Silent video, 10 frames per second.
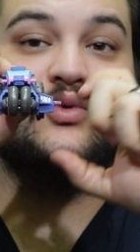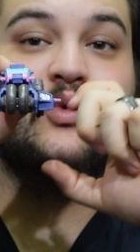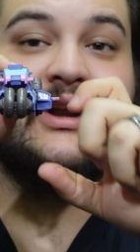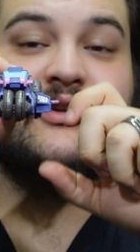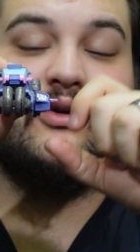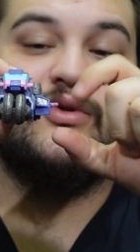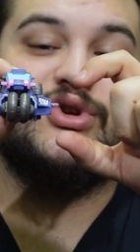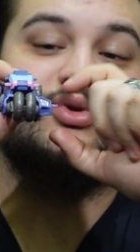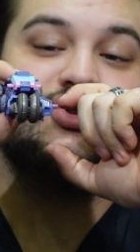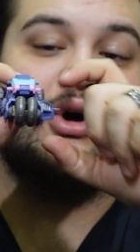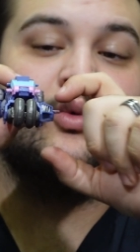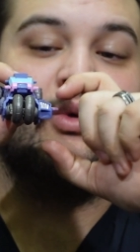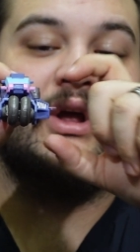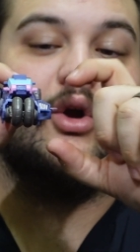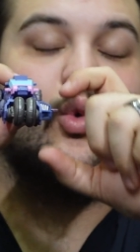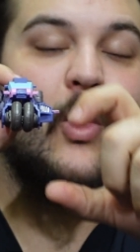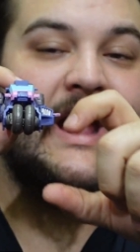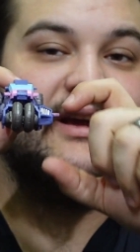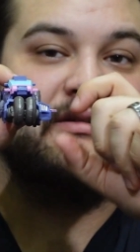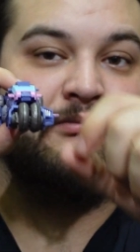you want to do is you don't want to
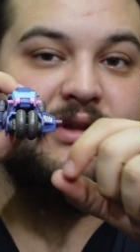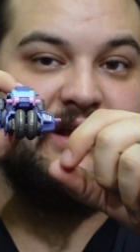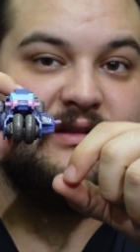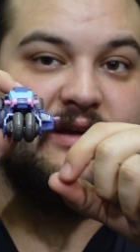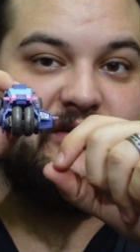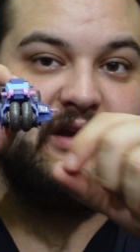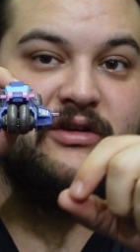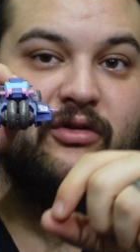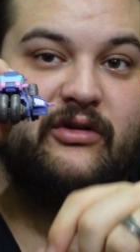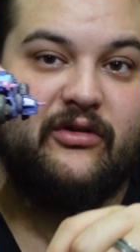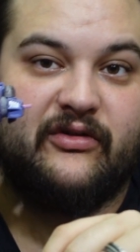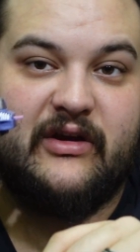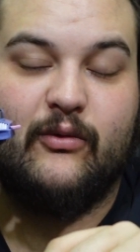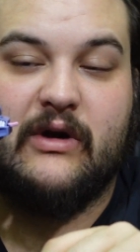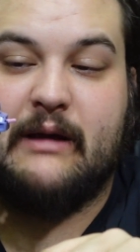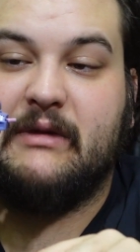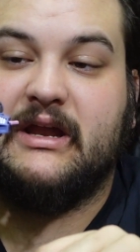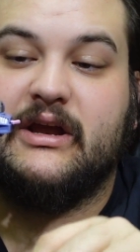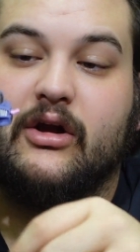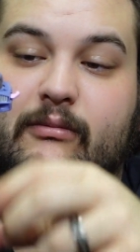quite complete this, and you'll, you'll see what I
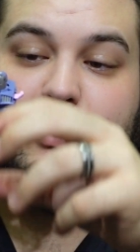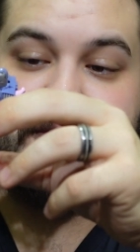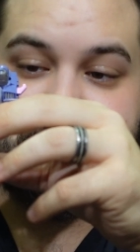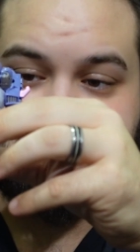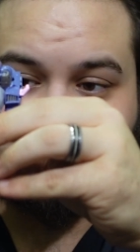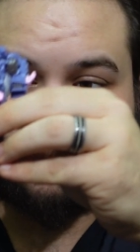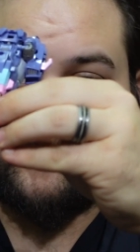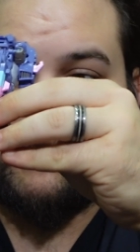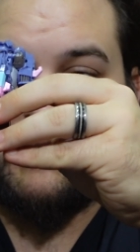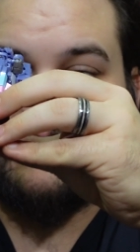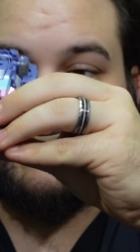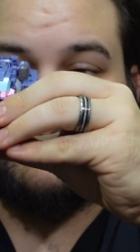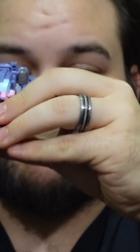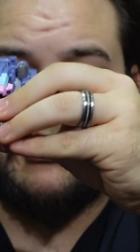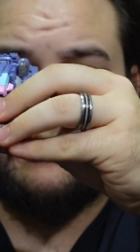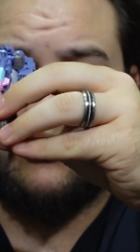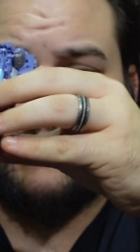mean here in a moment. Split the